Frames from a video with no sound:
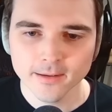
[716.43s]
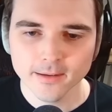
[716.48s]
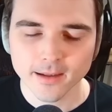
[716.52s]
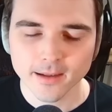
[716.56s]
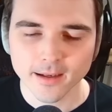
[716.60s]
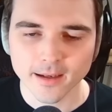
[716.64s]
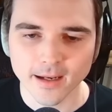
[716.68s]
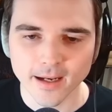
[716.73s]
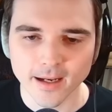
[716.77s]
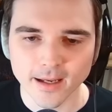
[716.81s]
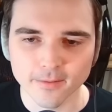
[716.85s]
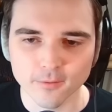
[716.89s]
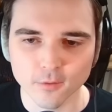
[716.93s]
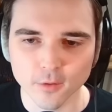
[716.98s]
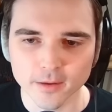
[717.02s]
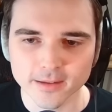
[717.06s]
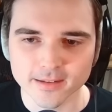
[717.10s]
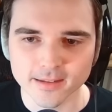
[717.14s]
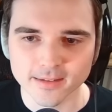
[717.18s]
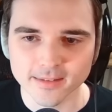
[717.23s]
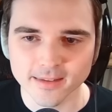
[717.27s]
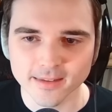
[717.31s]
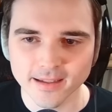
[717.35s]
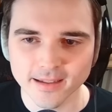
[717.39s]
I kind of
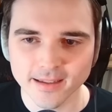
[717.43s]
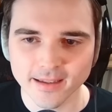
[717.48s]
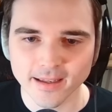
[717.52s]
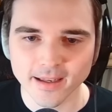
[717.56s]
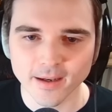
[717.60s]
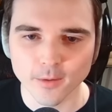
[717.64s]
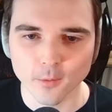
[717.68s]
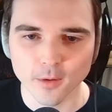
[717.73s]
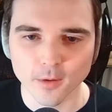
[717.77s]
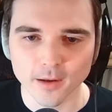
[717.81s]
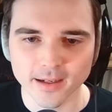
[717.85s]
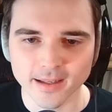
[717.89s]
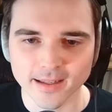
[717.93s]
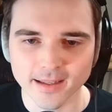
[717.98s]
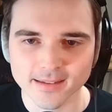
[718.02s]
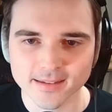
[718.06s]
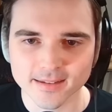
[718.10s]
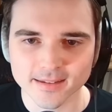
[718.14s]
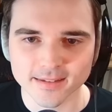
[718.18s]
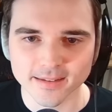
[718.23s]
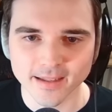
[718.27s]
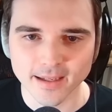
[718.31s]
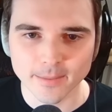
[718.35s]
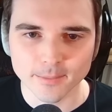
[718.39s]
wasn't thinking, and we're going to get
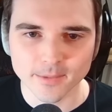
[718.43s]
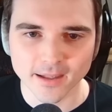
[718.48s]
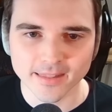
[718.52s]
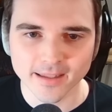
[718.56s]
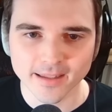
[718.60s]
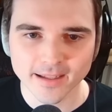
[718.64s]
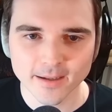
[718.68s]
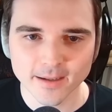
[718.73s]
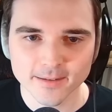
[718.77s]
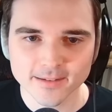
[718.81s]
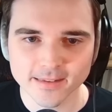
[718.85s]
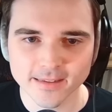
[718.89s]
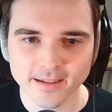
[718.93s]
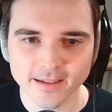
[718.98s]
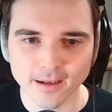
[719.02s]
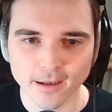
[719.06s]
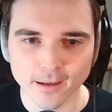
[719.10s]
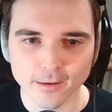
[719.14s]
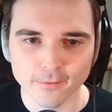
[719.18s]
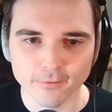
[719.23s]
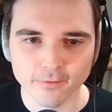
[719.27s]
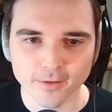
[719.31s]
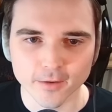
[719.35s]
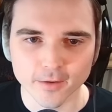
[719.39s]
sniped. I think I was in the
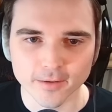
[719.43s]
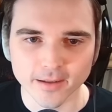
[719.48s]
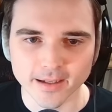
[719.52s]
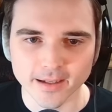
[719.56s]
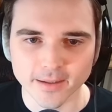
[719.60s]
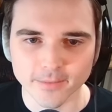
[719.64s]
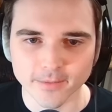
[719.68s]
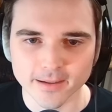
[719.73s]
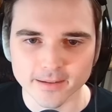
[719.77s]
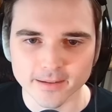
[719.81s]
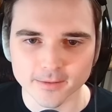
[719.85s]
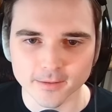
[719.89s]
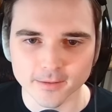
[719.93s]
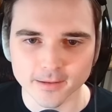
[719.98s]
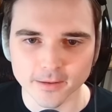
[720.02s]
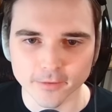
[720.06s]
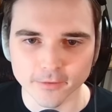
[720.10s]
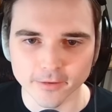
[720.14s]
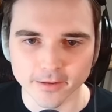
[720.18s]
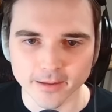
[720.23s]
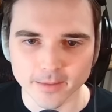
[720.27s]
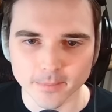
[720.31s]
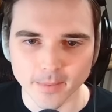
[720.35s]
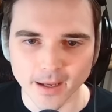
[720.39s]
off-road anyway, so it didn't
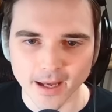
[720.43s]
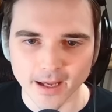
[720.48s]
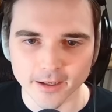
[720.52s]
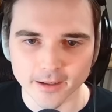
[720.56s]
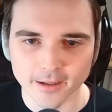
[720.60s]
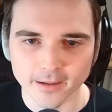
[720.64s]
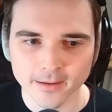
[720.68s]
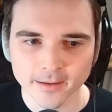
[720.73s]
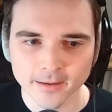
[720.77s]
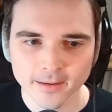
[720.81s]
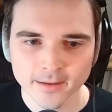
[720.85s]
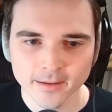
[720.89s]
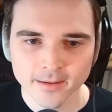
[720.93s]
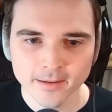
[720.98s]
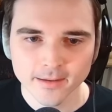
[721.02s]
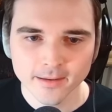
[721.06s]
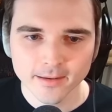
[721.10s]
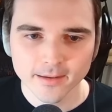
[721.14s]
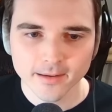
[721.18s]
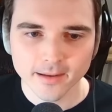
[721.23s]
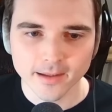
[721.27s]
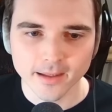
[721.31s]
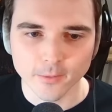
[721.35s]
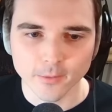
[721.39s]
really matter.
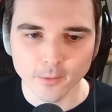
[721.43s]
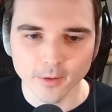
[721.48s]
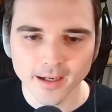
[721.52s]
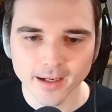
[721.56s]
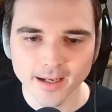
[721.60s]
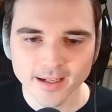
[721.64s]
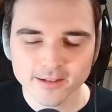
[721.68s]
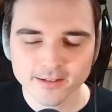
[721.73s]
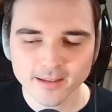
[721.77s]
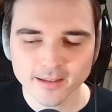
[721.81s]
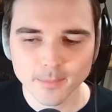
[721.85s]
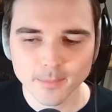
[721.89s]
And we're going to actually